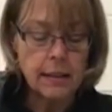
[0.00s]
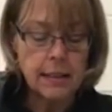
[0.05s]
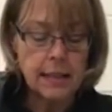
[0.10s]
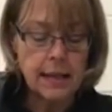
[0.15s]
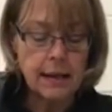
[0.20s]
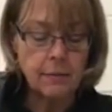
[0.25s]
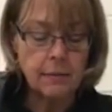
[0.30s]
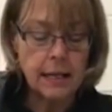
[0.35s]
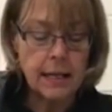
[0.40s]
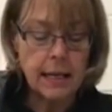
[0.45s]

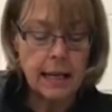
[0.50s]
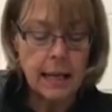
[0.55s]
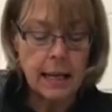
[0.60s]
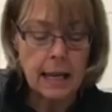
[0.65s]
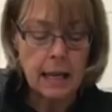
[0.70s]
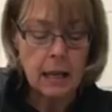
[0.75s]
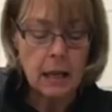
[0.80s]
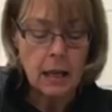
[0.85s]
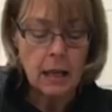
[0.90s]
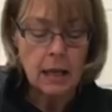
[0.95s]
rather than
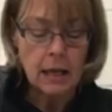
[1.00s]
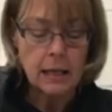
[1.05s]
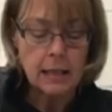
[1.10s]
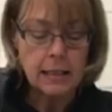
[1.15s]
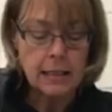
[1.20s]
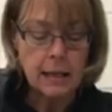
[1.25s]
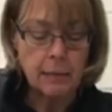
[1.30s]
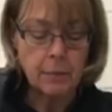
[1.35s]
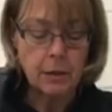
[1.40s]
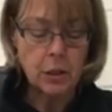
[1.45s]
down
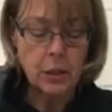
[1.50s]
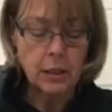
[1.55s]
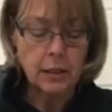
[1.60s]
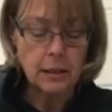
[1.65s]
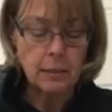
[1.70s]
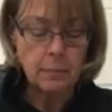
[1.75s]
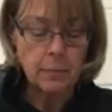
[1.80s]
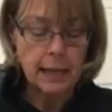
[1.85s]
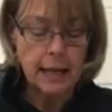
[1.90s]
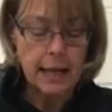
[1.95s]
here
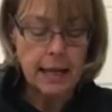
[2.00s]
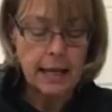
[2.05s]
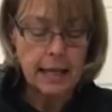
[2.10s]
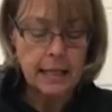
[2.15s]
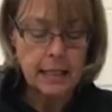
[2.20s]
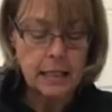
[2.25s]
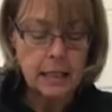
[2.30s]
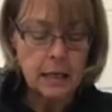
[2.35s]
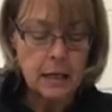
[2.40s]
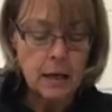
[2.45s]
and
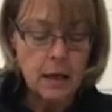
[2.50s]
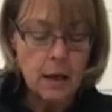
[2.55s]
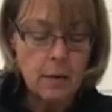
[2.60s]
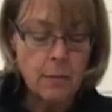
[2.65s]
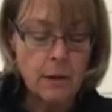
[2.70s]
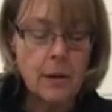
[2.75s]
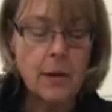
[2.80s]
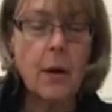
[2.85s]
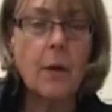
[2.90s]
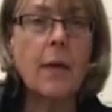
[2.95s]
damaging the
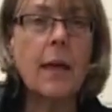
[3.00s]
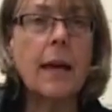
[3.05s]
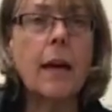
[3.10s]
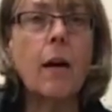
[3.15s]
blade.